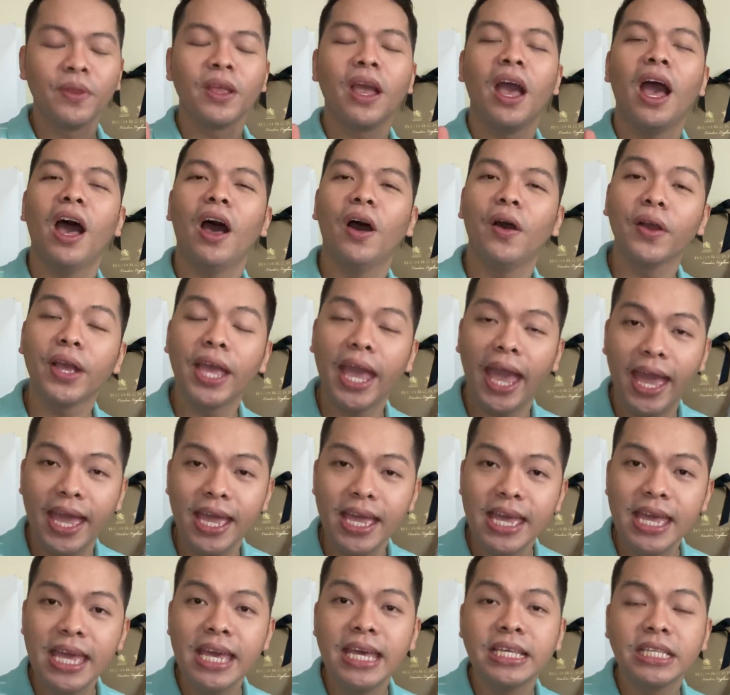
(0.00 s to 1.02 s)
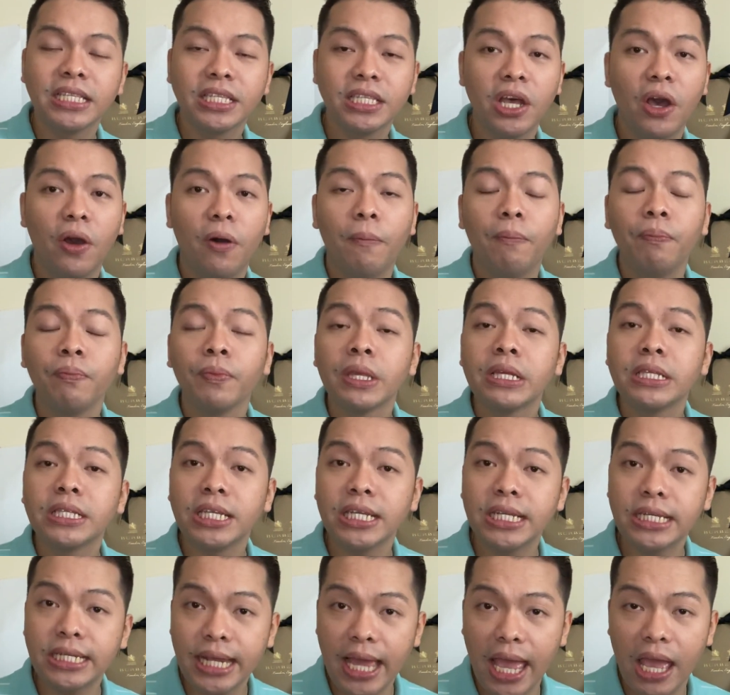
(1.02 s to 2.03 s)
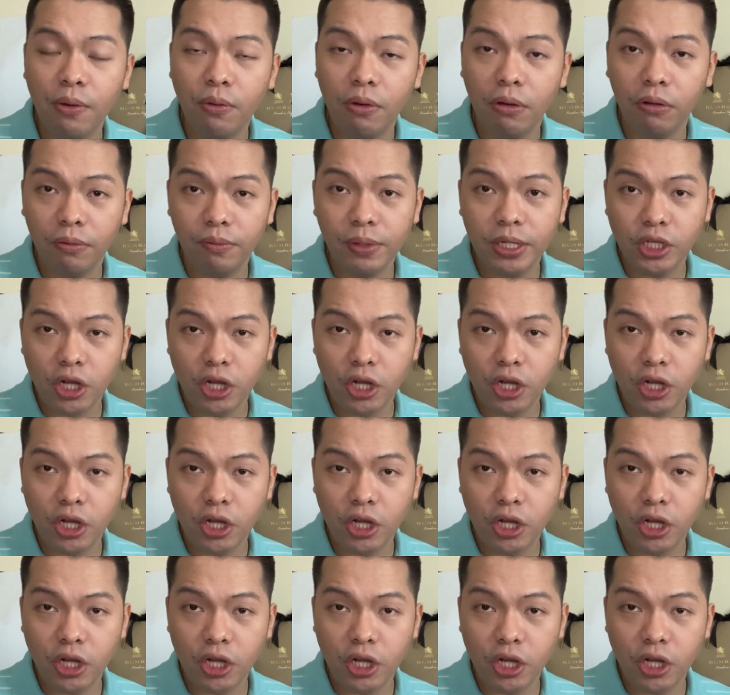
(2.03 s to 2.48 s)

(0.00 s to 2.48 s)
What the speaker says: Okay, so today we will be